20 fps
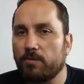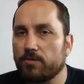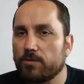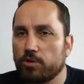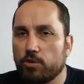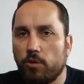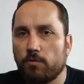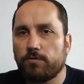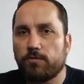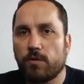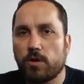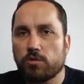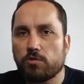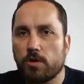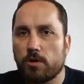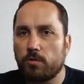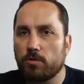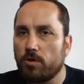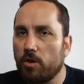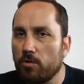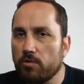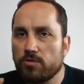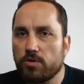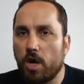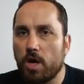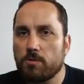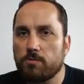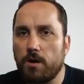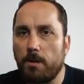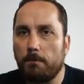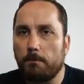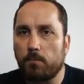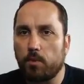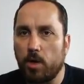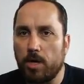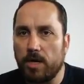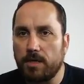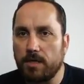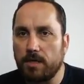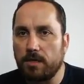with all this talk around branding, around the
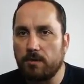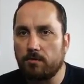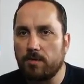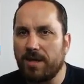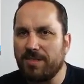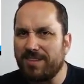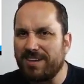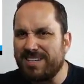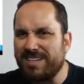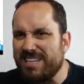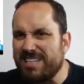Disney brand,